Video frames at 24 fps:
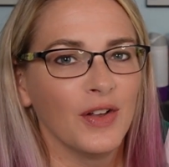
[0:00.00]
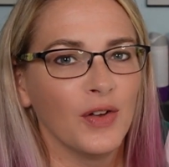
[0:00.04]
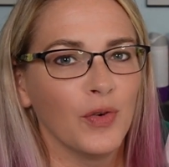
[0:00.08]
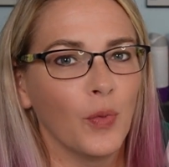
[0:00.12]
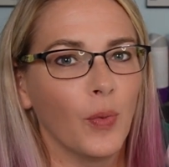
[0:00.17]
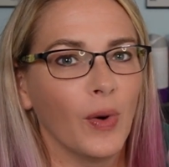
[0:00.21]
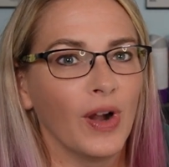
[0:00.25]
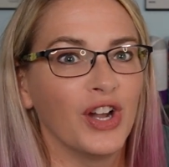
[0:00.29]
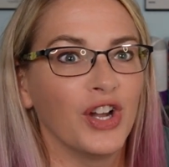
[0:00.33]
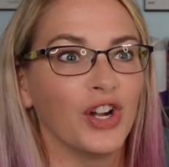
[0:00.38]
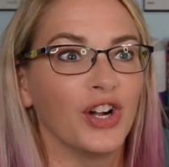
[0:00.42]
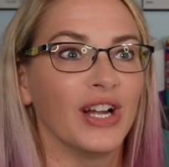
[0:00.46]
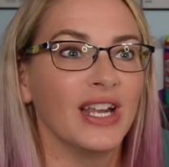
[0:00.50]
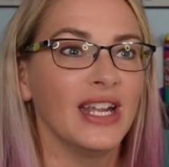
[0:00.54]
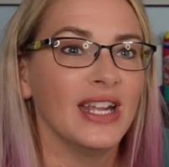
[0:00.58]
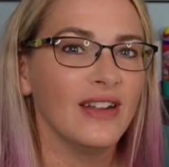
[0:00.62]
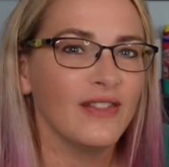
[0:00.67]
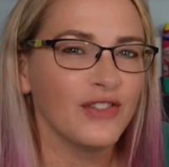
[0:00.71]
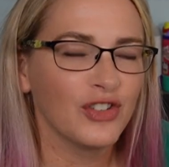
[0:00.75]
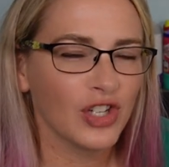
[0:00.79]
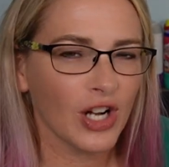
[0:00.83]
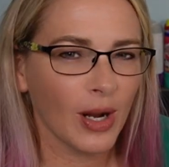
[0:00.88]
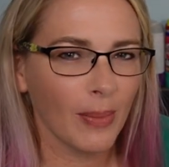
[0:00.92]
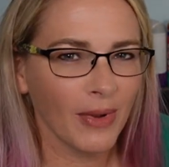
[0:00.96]
where you're
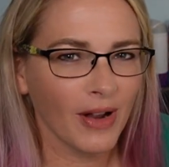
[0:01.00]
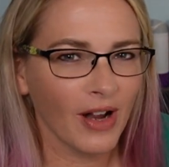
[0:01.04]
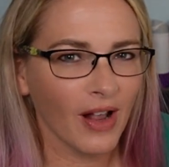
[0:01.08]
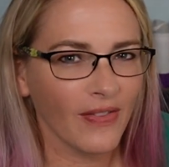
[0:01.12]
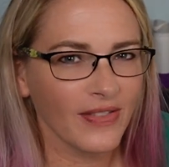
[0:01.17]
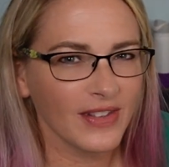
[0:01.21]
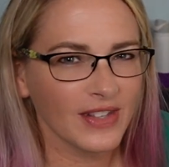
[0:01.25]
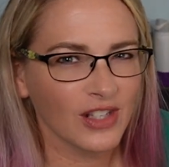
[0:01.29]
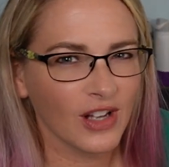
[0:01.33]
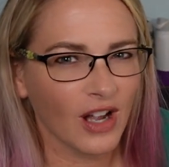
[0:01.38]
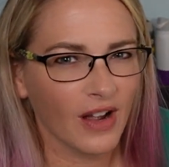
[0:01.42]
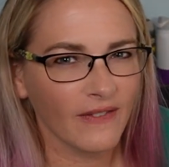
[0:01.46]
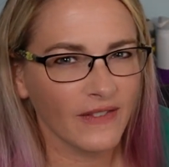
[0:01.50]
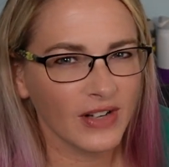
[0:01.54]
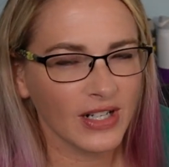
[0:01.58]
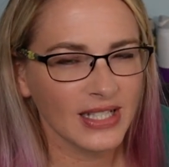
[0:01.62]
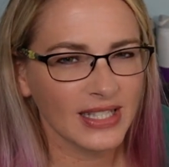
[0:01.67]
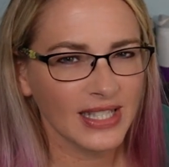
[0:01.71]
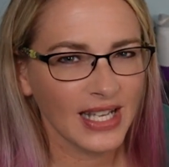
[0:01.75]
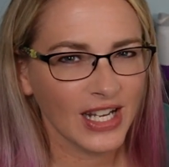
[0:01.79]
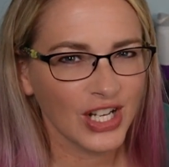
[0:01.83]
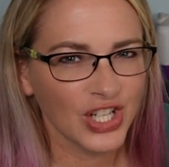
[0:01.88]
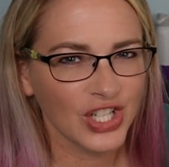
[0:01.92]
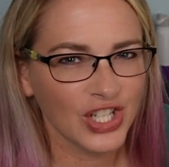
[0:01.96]
eavesdropping on this
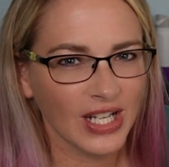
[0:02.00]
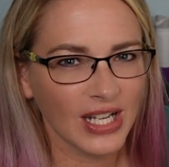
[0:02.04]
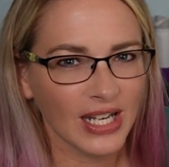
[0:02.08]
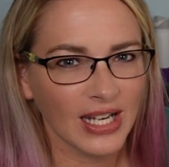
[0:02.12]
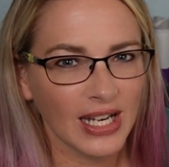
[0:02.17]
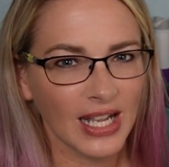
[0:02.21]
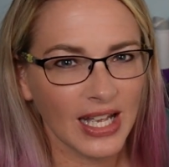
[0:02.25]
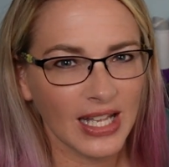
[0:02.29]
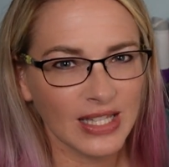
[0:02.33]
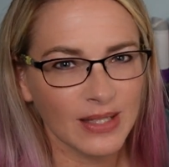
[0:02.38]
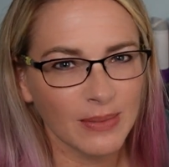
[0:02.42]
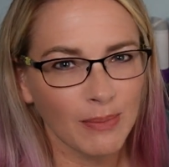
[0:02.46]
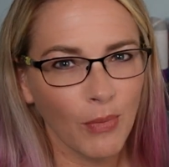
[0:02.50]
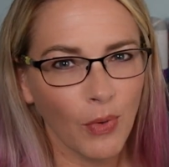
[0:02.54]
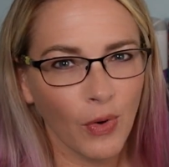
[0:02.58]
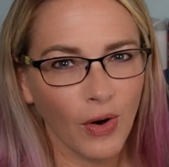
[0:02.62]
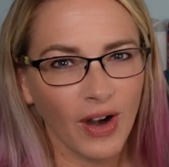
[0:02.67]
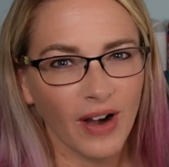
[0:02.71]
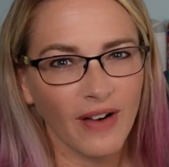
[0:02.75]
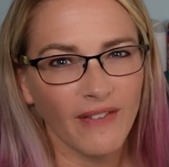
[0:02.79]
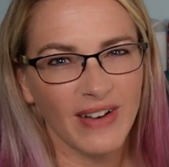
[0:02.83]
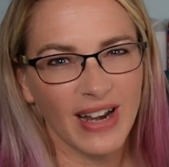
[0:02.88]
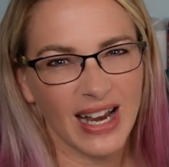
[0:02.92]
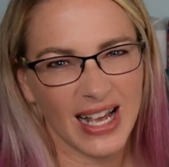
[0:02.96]
conversation, it's
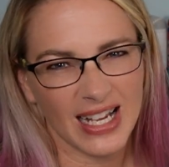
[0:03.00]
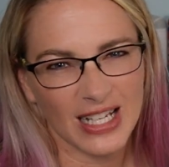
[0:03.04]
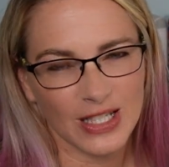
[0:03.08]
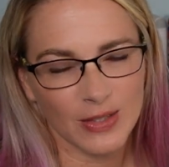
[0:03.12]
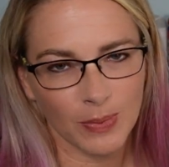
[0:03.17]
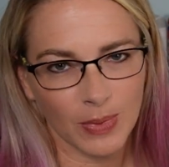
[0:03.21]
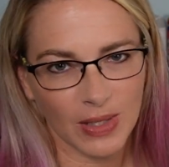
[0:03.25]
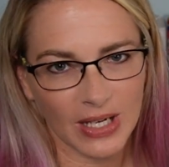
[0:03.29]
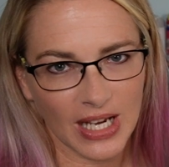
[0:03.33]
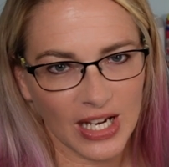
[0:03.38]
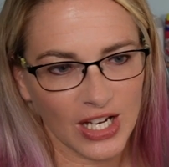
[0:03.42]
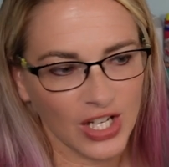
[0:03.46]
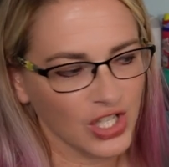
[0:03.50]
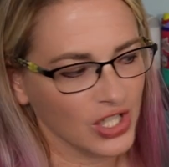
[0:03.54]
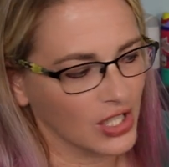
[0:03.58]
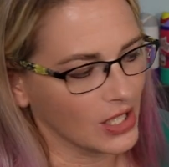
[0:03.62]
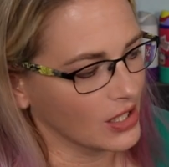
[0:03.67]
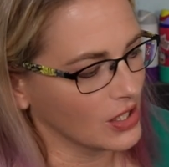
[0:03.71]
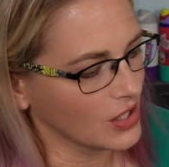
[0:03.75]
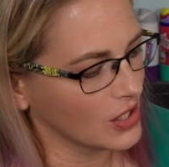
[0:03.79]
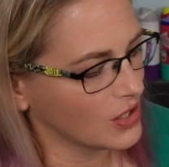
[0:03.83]
more of an explanation.